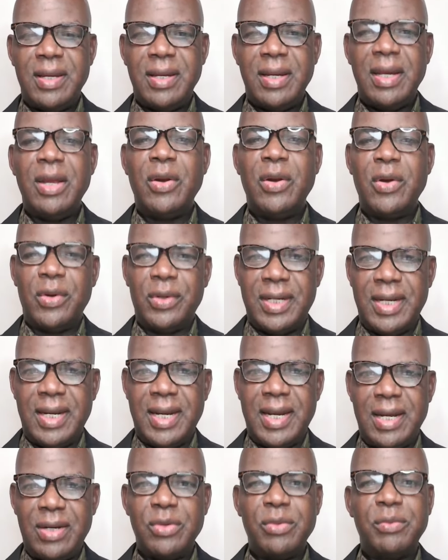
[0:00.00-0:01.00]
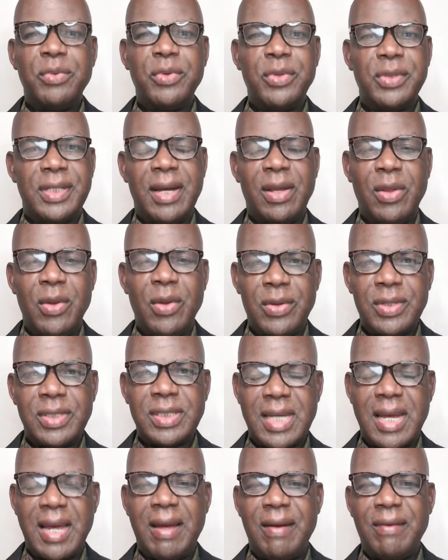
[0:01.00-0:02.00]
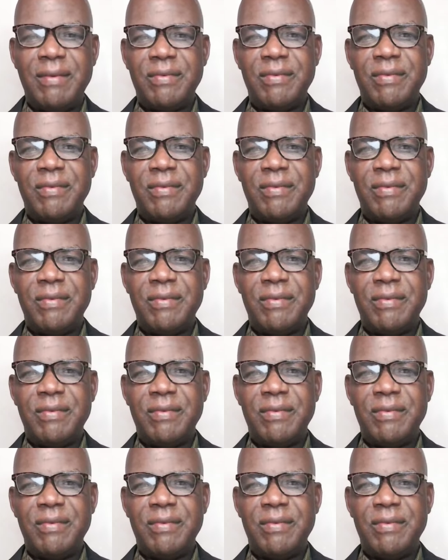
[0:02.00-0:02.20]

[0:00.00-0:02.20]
in order to protect yourself